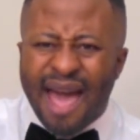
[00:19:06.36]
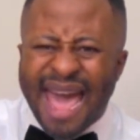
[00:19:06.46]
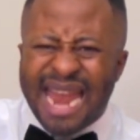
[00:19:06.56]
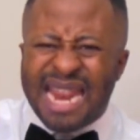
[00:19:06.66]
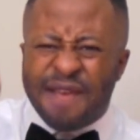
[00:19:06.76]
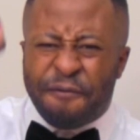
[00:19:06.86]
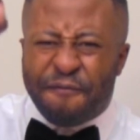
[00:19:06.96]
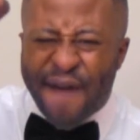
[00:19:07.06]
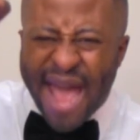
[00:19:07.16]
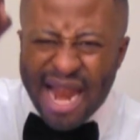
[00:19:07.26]
Any
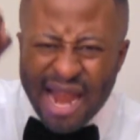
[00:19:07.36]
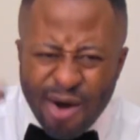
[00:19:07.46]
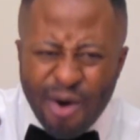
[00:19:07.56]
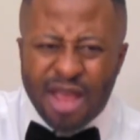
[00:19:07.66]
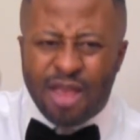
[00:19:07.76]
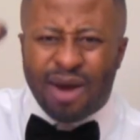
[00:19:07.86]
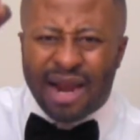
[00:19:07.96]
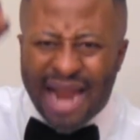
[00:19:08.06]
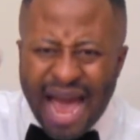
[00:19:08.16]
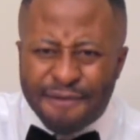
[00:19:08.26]
failure in your
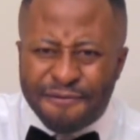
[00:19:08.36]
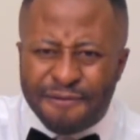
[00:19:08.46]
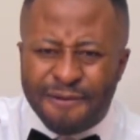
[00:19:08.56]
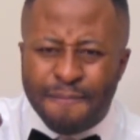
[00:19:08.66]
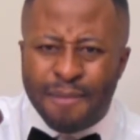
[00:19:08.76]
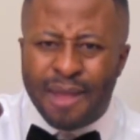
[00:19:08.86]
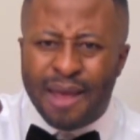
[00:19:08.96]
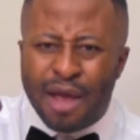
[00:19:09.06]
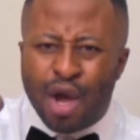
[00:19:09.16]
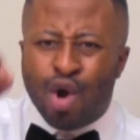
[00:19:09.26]
life,
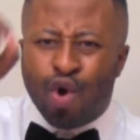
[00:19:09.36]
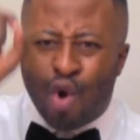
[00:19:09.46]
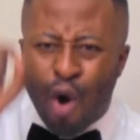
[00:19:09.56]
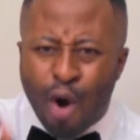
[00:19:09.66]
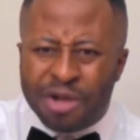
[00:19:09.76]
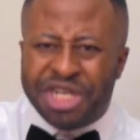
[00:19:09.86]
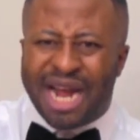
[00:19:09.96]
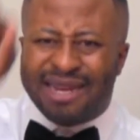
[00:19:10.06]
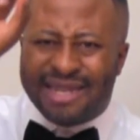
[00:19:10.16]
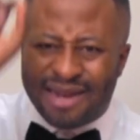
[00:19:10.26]
God
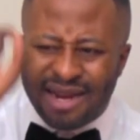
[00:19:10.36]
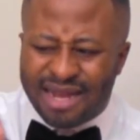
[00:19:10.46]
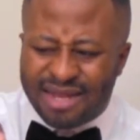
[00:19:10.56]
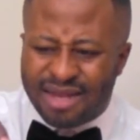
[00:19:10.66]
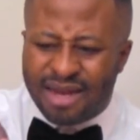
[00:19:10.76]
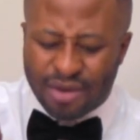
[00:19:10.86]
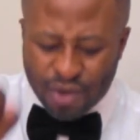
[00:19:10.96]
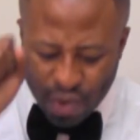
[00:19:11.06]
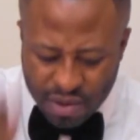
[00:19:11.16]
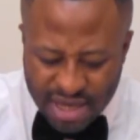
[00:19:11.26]
shall turn it
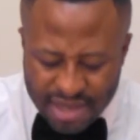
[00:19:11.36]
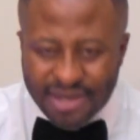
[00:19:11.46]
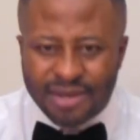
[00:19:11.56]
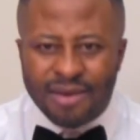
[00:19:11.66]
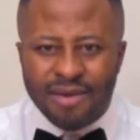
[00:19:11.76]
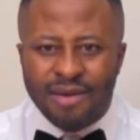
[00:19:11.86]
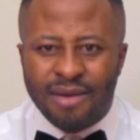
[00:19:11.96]
to success.